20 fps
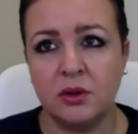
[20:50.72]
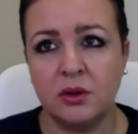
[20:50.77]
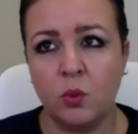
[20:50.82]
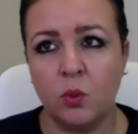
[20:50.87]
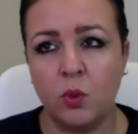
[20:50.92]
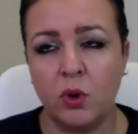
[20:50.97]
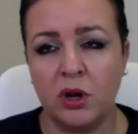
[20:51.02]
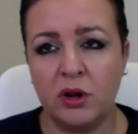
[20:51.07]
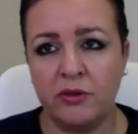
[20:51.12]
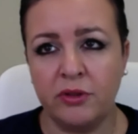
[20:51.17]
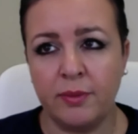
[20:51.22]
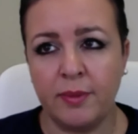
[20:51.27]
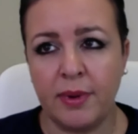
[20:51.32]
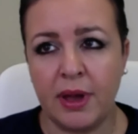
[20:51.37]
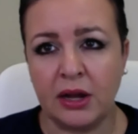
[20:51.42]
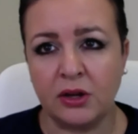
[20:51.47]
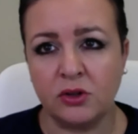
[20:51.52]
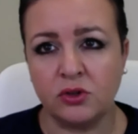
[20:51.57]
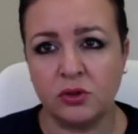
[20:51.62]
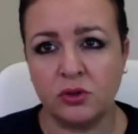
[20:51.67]
one of them
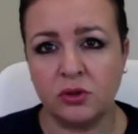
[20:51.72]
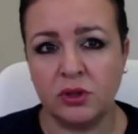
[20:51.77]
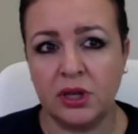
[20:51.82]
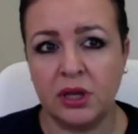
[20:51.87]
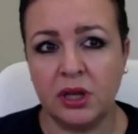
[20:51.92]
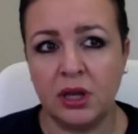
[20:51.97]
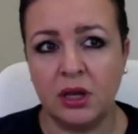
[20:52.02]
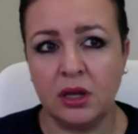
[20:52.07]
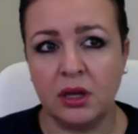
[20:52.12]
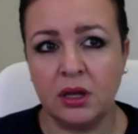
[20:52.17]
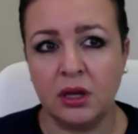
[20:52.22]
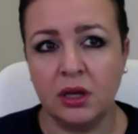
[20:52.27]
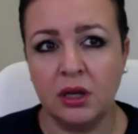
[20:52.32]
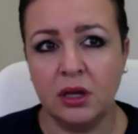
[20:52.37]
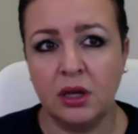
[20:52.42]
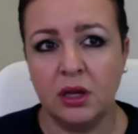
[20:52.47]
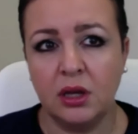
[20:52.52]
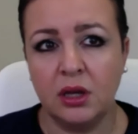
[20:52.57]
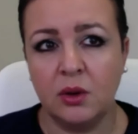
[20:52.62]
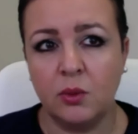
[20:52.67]
actually
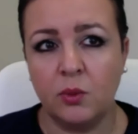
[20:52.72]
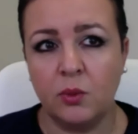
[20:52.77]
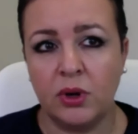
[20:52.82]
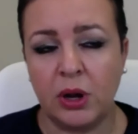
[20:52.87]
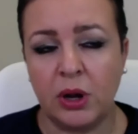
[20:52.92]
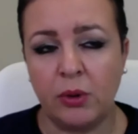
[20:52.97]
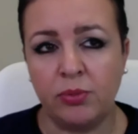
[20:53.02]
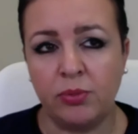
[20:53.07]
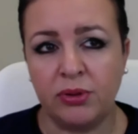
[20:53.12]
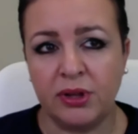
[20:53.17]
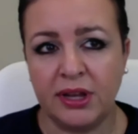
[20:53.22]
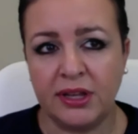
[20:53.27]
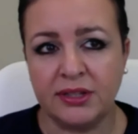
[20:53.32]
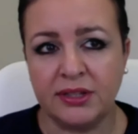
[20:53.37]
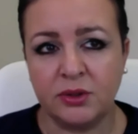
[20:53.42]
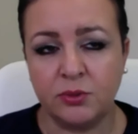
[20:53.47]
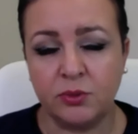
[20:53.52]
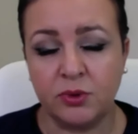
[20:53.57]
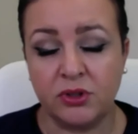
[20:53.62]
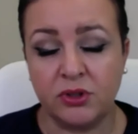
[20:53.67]
when I
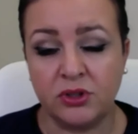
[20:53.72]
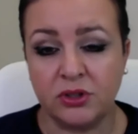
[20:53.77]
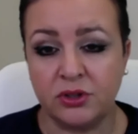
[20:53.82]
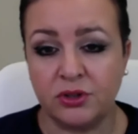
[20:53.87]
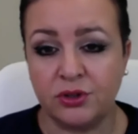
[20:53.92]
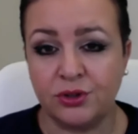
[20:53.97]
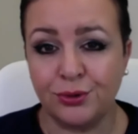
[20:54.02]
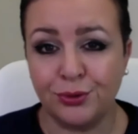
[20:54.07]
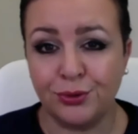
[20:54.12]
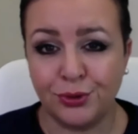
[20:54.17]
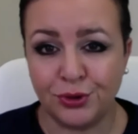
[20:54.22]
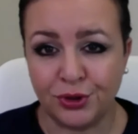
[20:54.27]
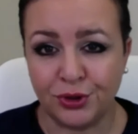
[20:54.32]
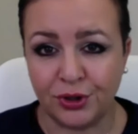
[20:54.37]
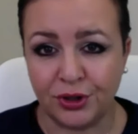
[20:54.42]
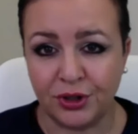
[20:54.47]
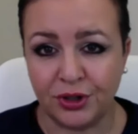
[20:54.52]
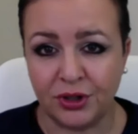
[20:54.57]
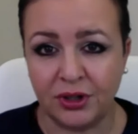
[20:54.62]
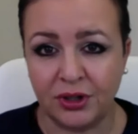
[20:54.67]
replaced it with just
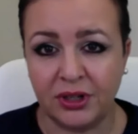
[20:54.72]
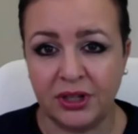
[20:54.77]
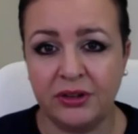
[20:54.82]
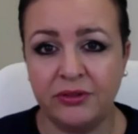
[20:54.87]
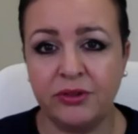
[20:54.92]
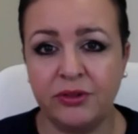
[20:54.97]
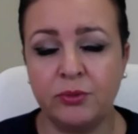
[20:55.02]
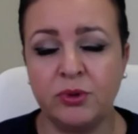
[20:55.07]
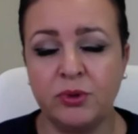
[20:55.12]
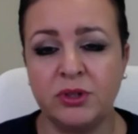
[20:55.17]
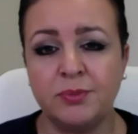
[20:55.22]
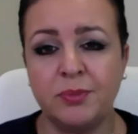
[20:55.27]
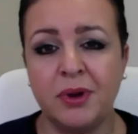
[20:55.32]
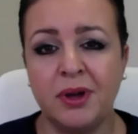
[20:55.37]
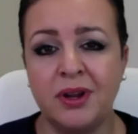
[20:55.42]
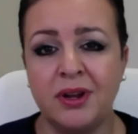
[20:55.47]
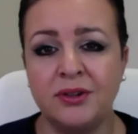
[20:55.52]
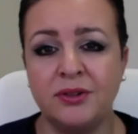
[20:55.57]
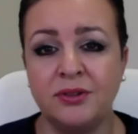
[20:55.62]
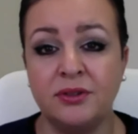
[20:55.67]
suture, even
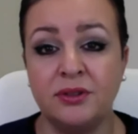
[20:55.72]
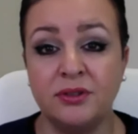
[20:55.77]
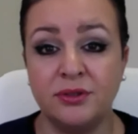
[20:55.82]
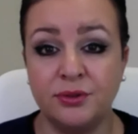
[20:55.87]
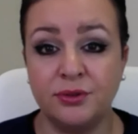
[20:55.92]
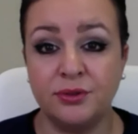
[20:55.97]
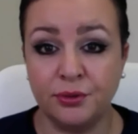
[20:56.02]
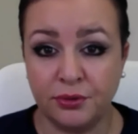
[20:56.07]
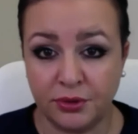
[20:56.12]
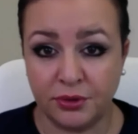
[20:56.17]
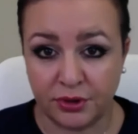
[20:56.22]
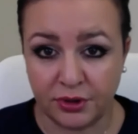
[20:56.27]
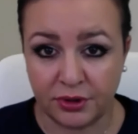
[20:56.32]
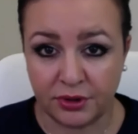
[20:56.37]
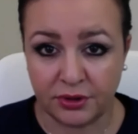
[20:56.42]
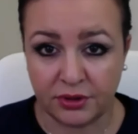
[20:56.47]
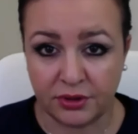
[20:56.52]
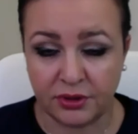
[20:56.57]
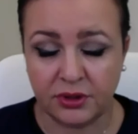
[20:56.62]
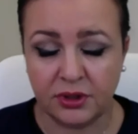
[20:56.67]
responded to the
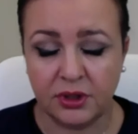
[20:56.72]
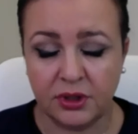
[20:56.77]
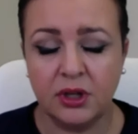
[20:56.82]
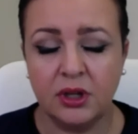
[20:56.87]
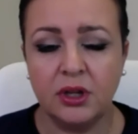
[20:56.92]
sutures.